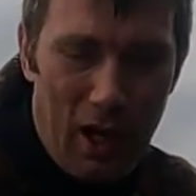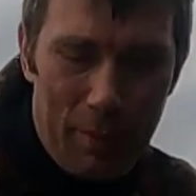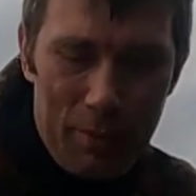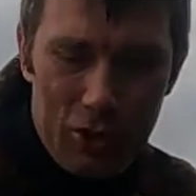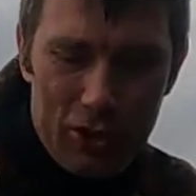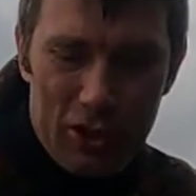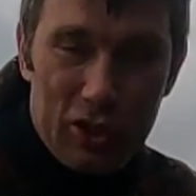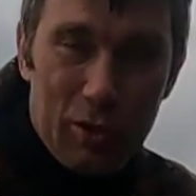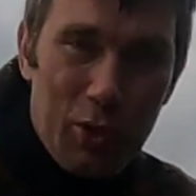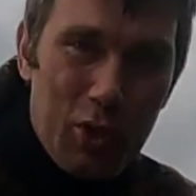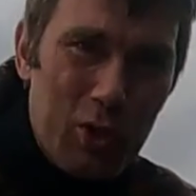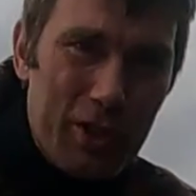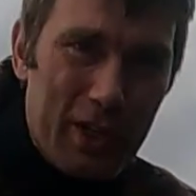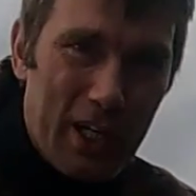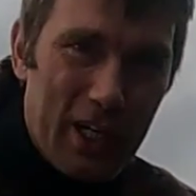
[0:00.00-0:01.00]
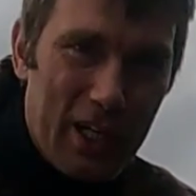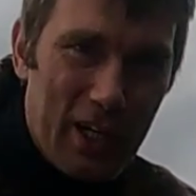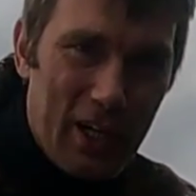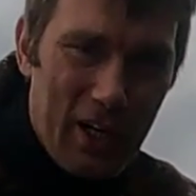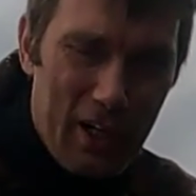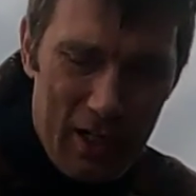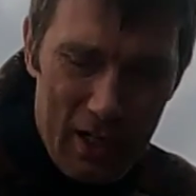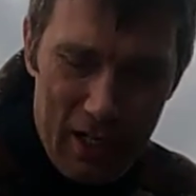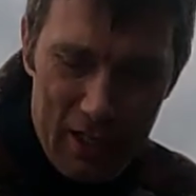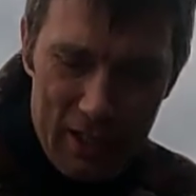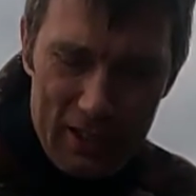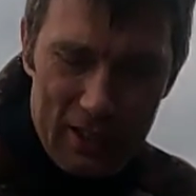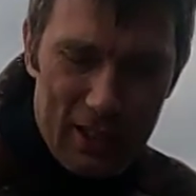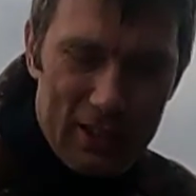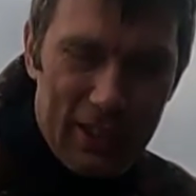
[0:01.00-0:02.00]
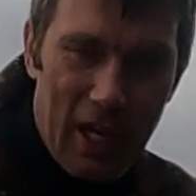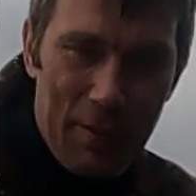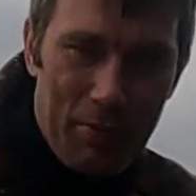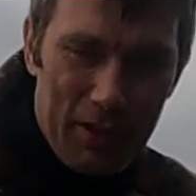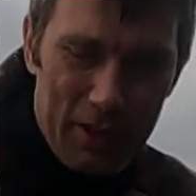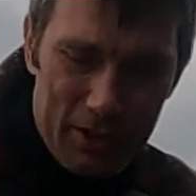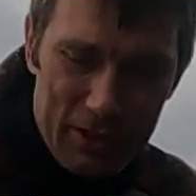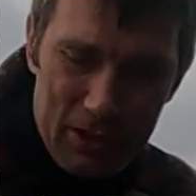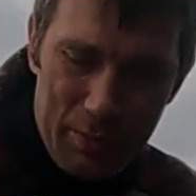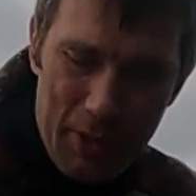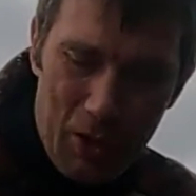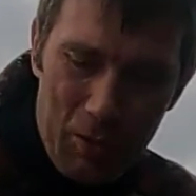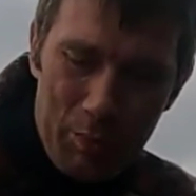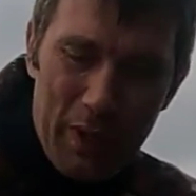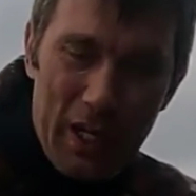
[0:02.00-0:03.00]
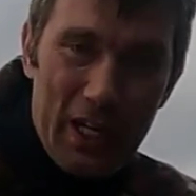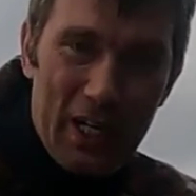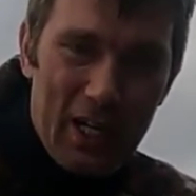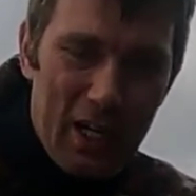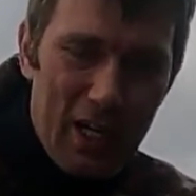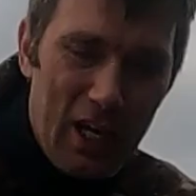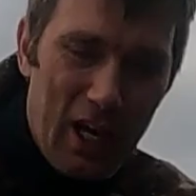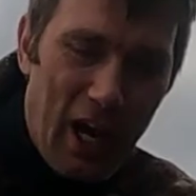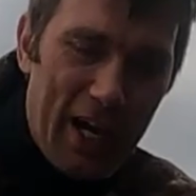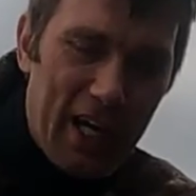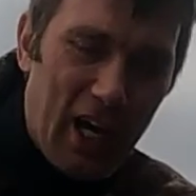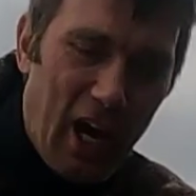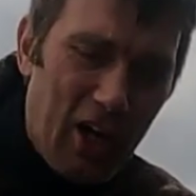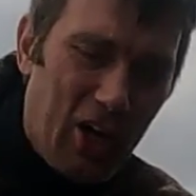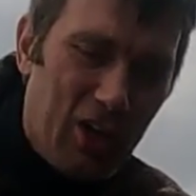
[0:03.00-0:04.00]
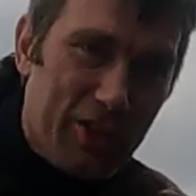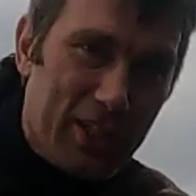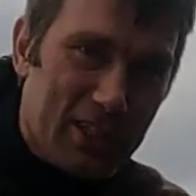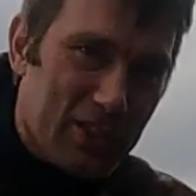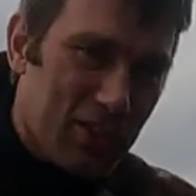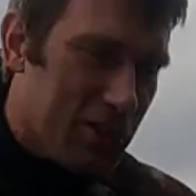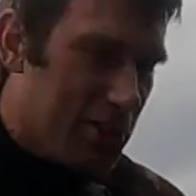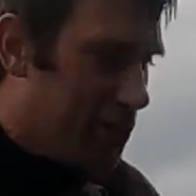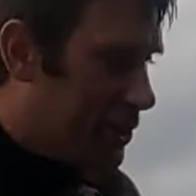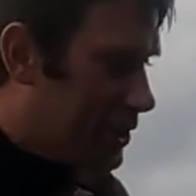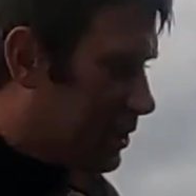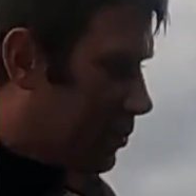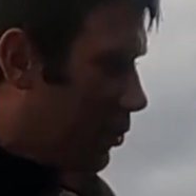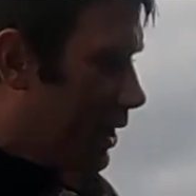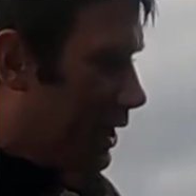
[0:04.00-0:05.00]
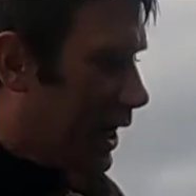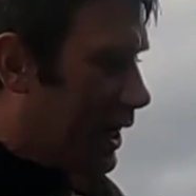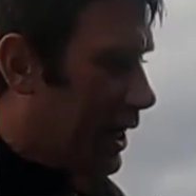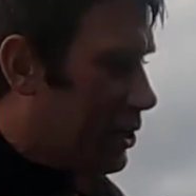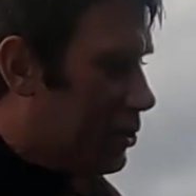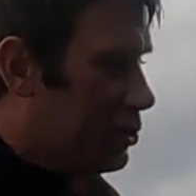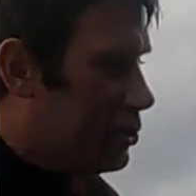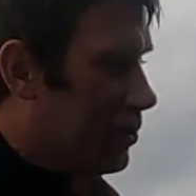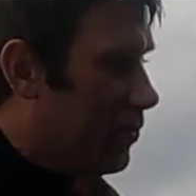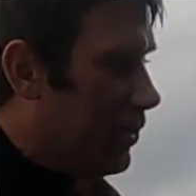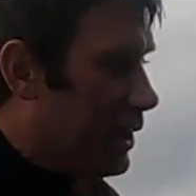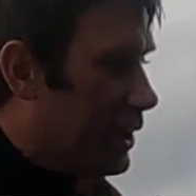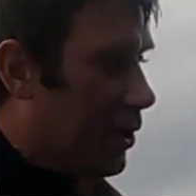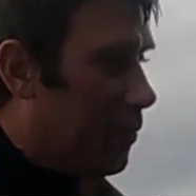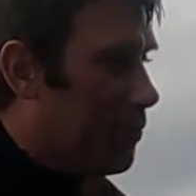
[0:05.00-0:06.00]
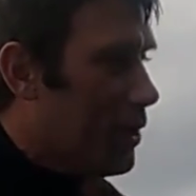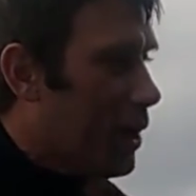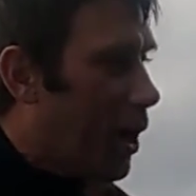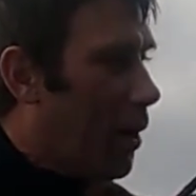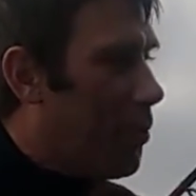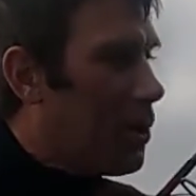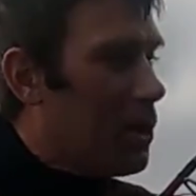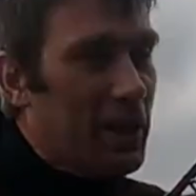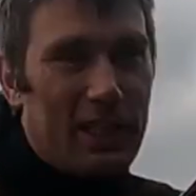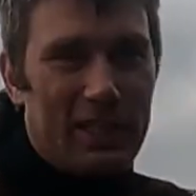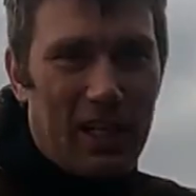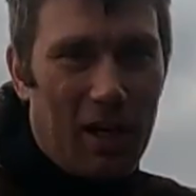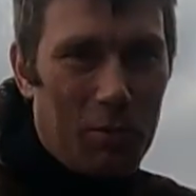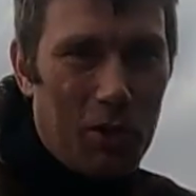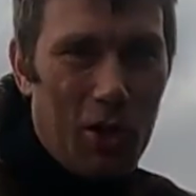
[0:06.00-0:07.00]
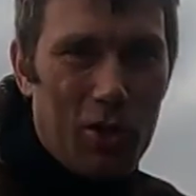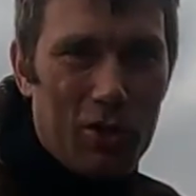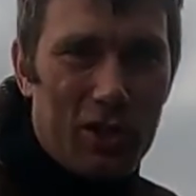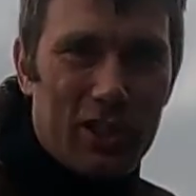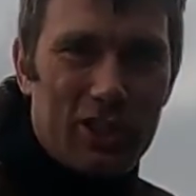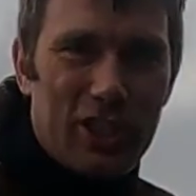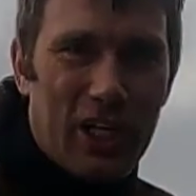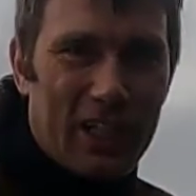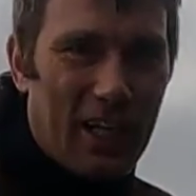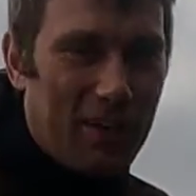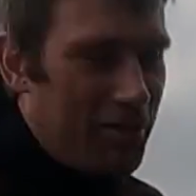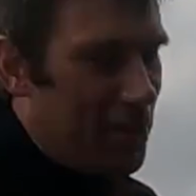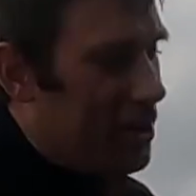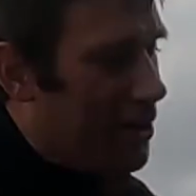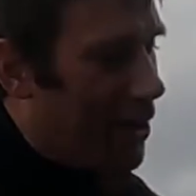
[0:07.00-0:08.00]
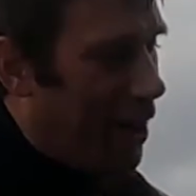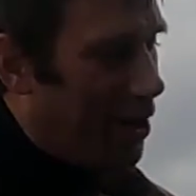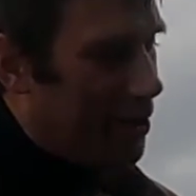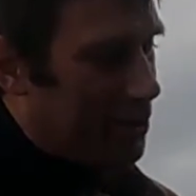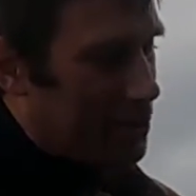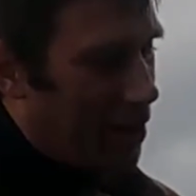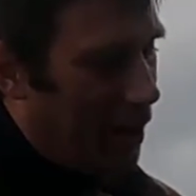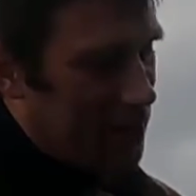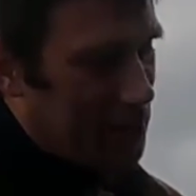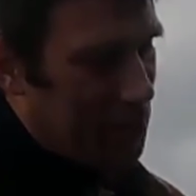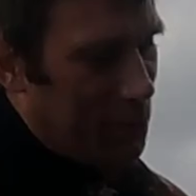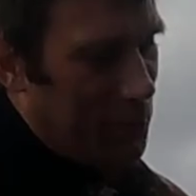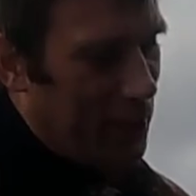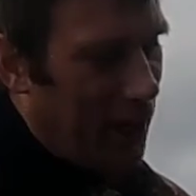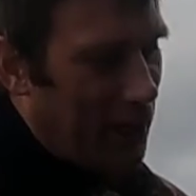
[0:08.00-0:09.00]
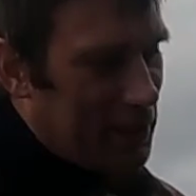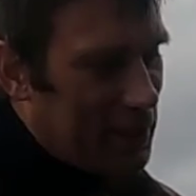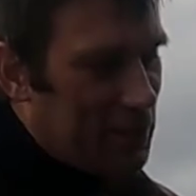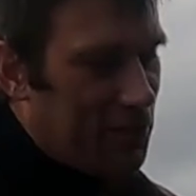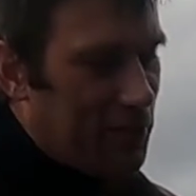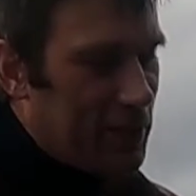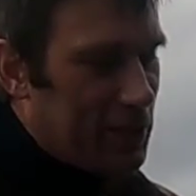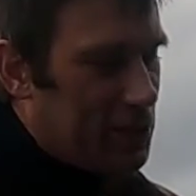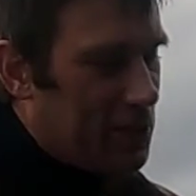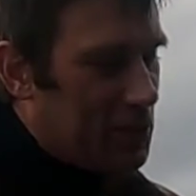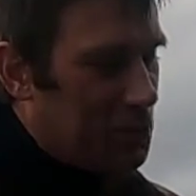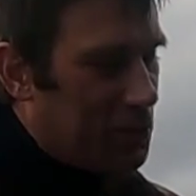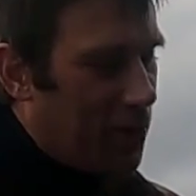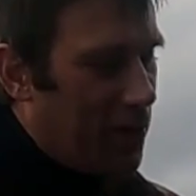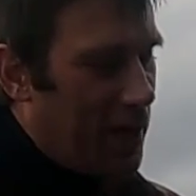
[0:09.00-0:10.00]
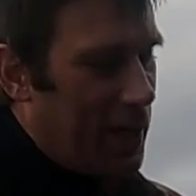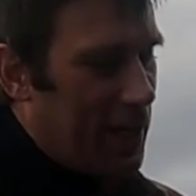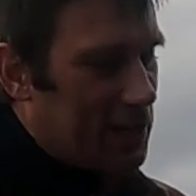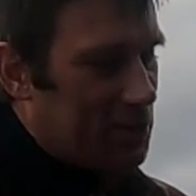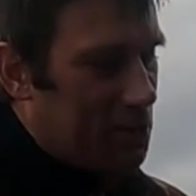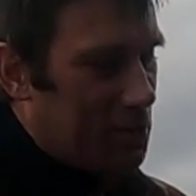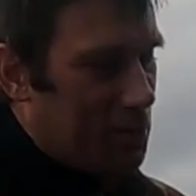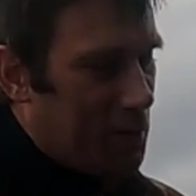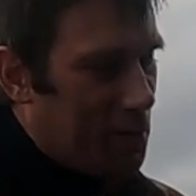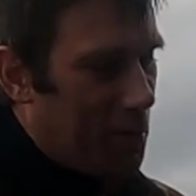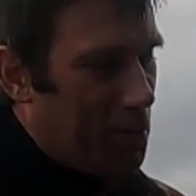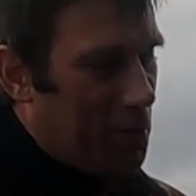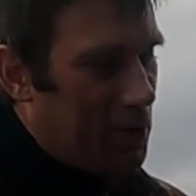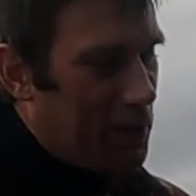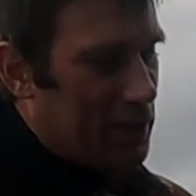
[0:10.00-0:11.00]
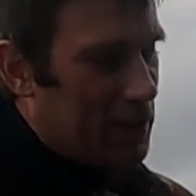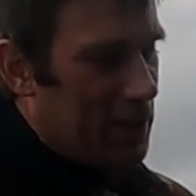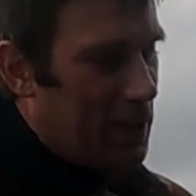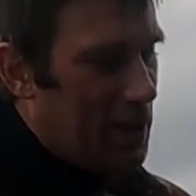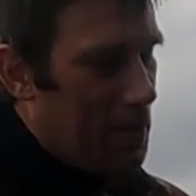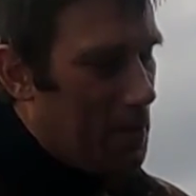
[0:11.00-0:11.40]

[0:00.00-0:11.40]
I'm using some hooligan here. This is a type of little smelt bait. I caught all these earlier this spring. I got a YouTube video. I'll put a link down below. You can check that video out. It was awesome. We caught these fish just with our hands, with me and my boys.